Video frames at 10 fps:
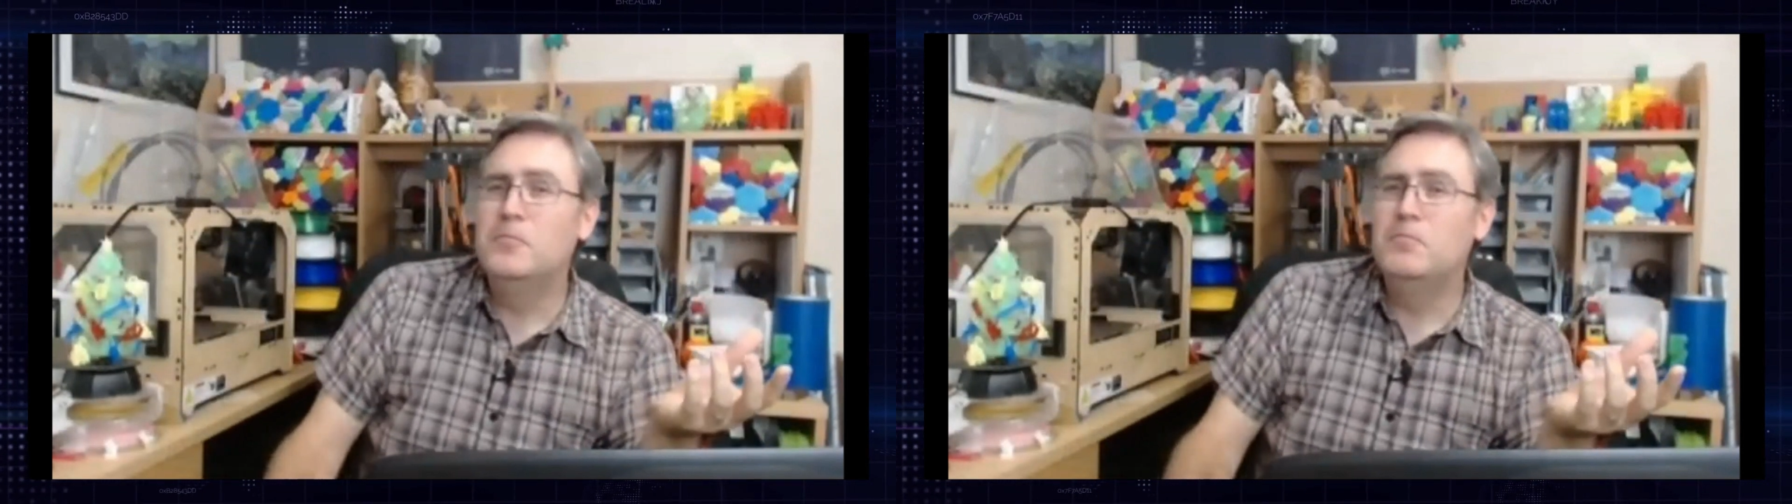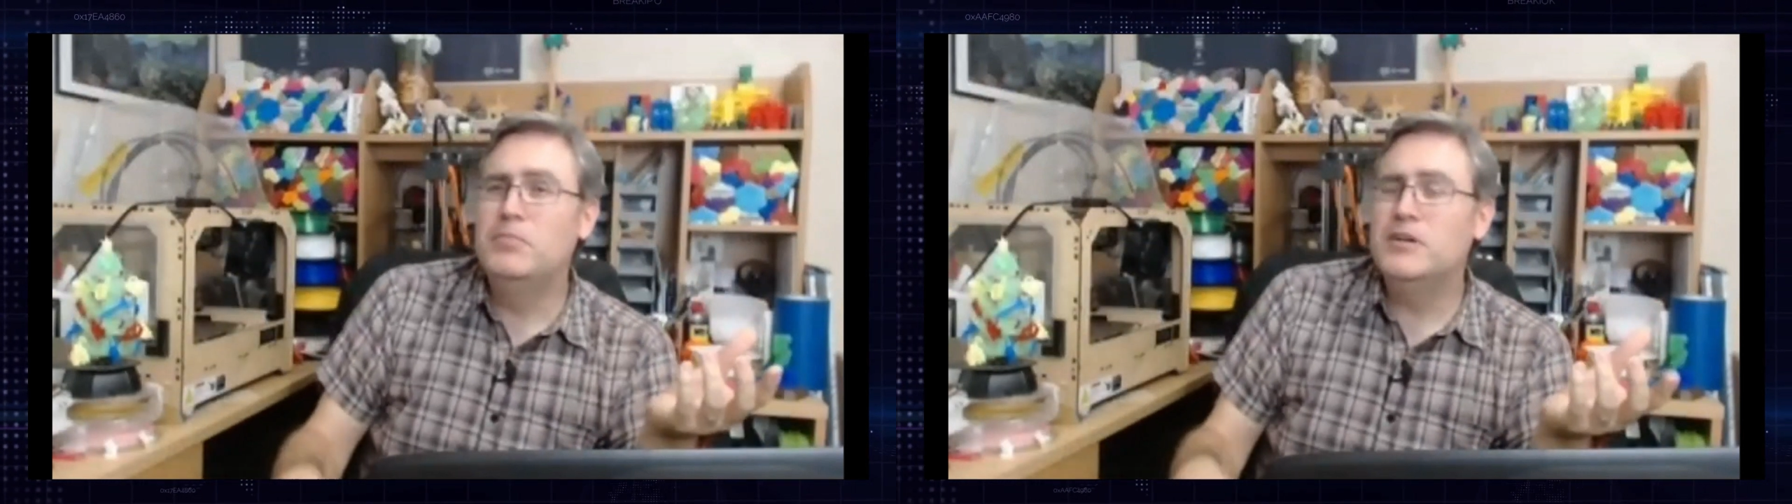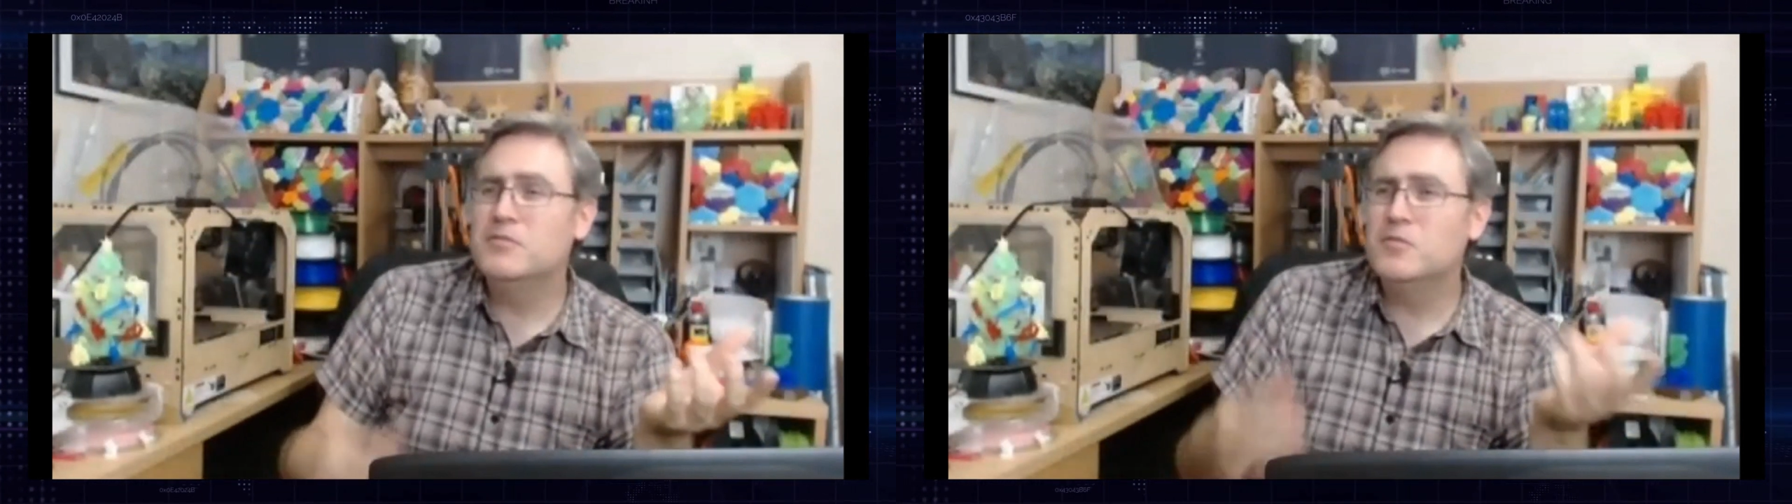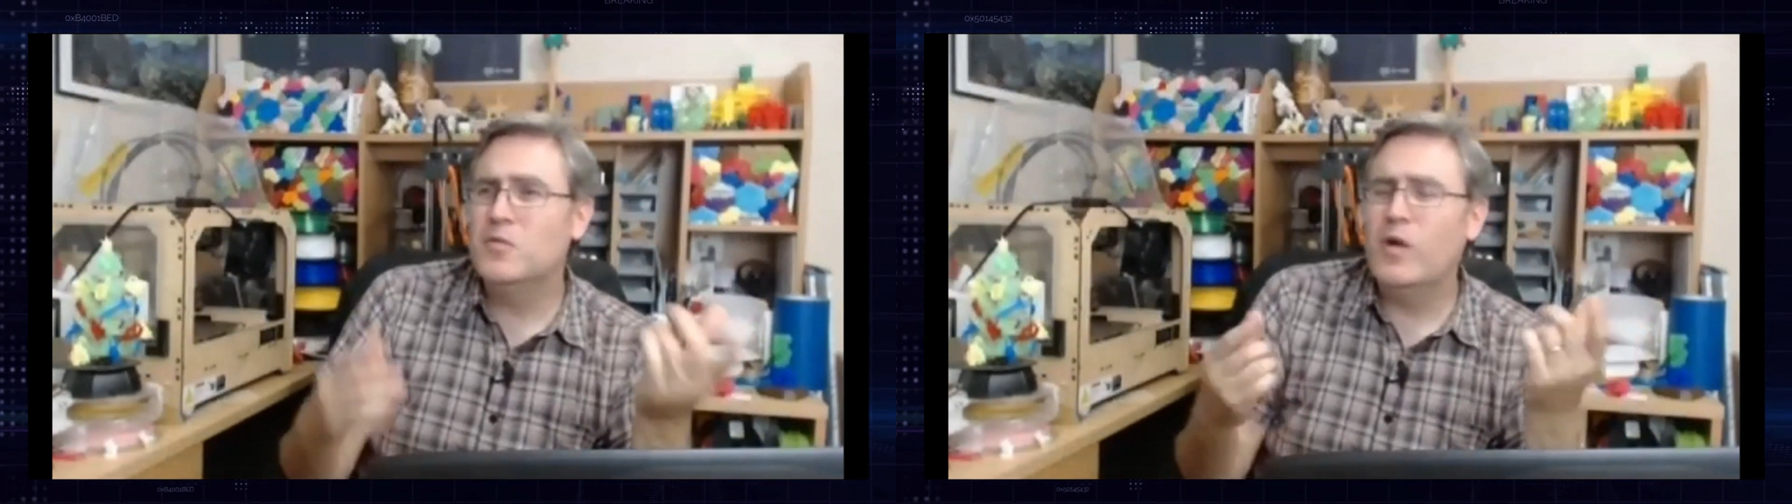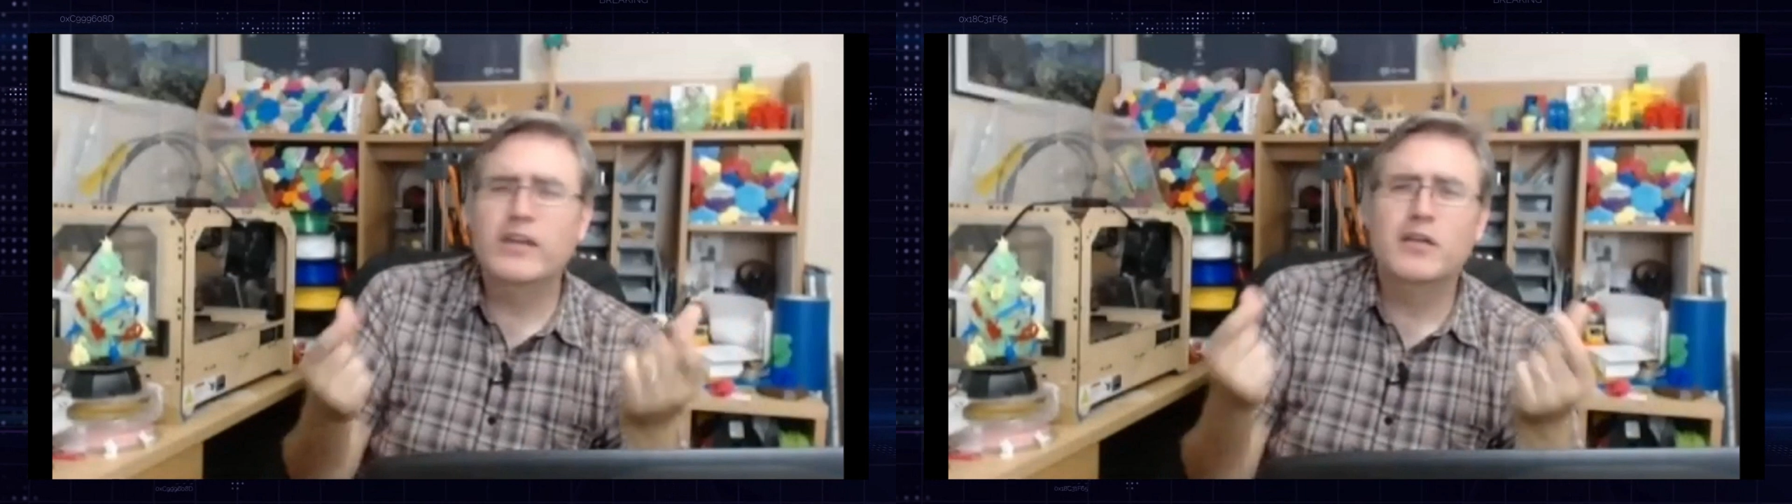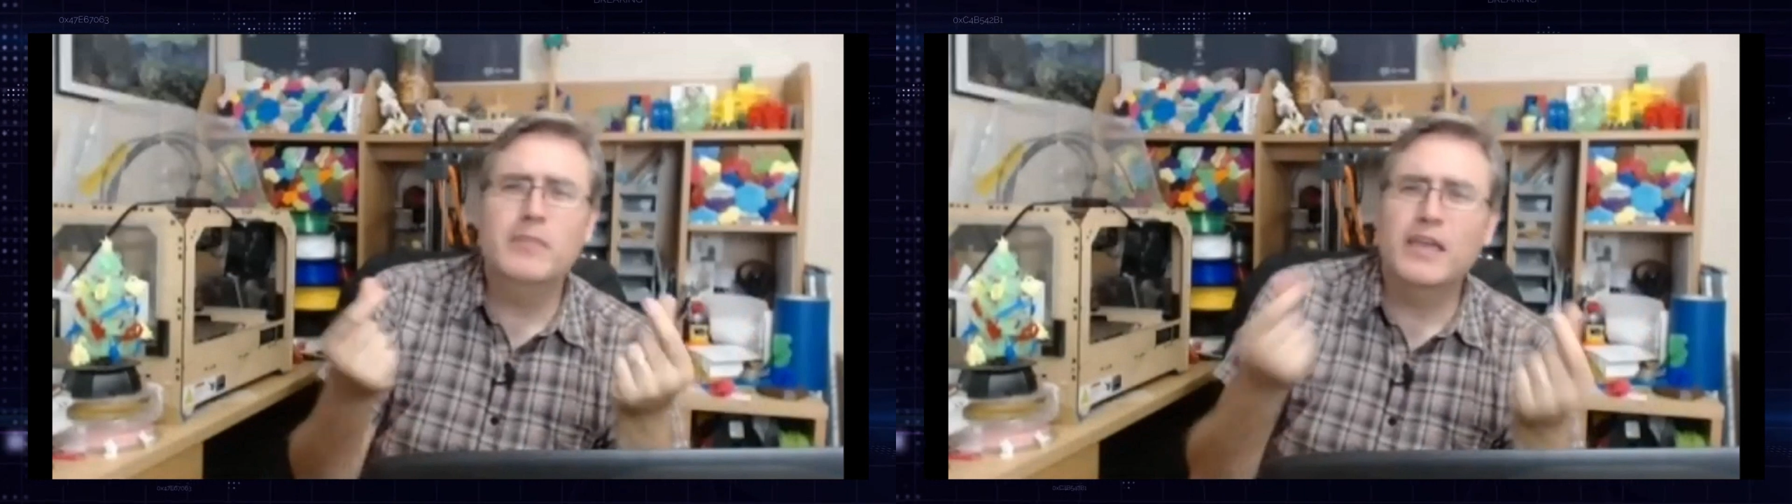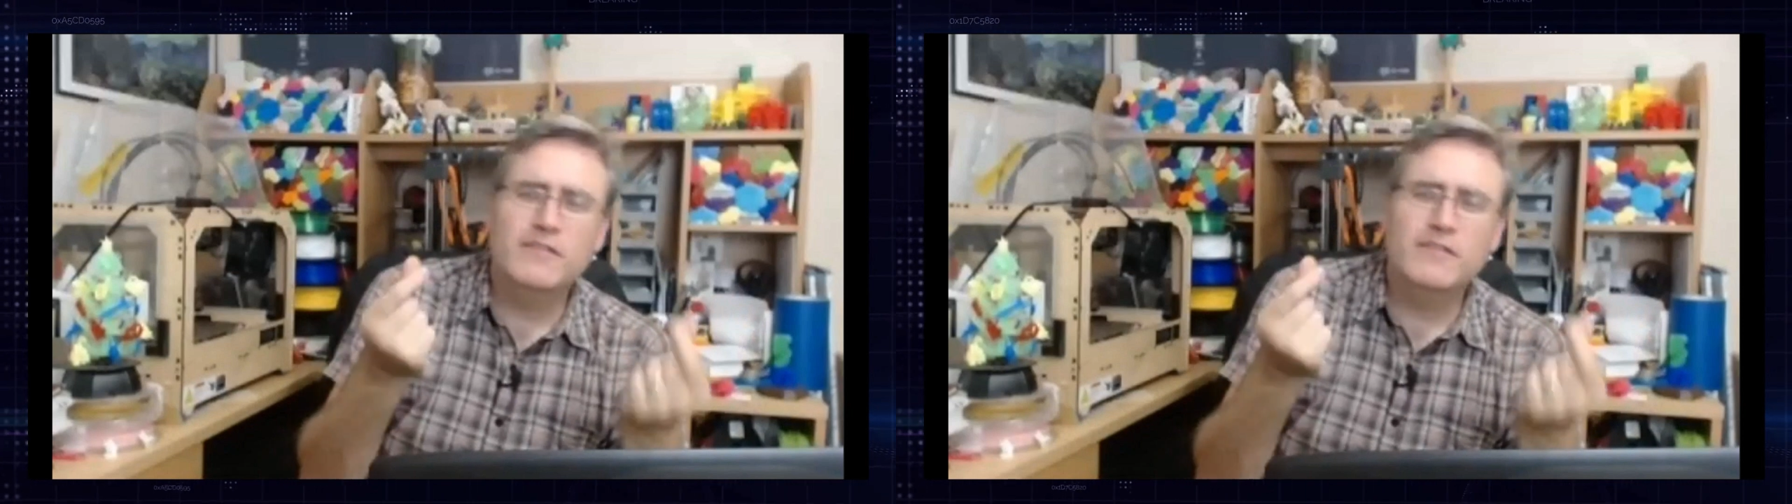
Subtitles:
But why not make a